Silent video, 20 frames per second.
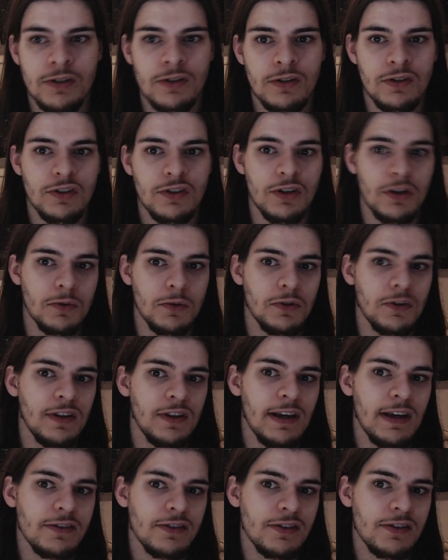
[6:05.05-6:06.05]
So the
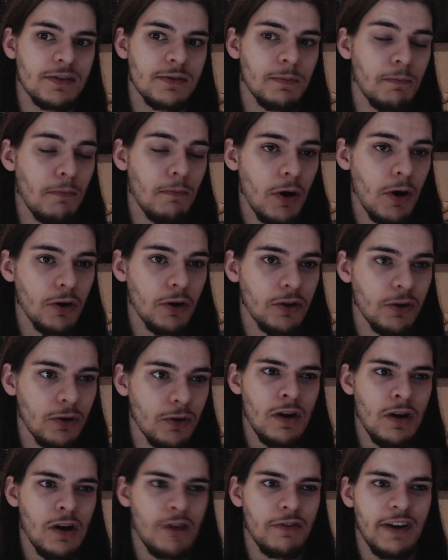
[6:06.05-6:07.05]
next
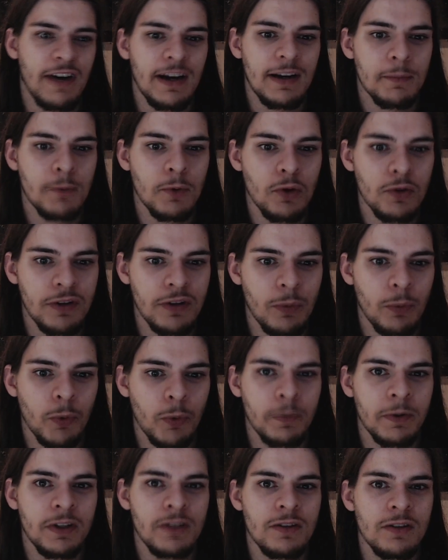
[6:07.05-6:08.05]
model of animal that will
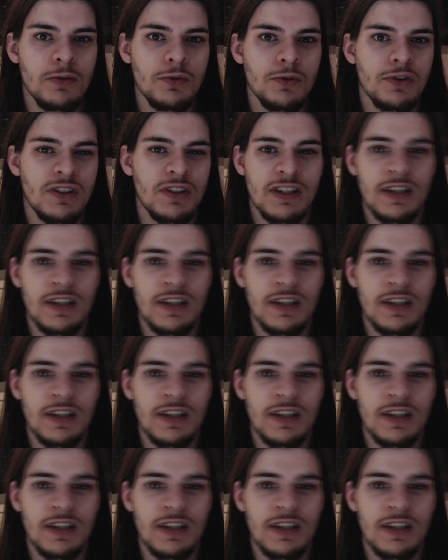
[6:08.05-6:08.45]
be used,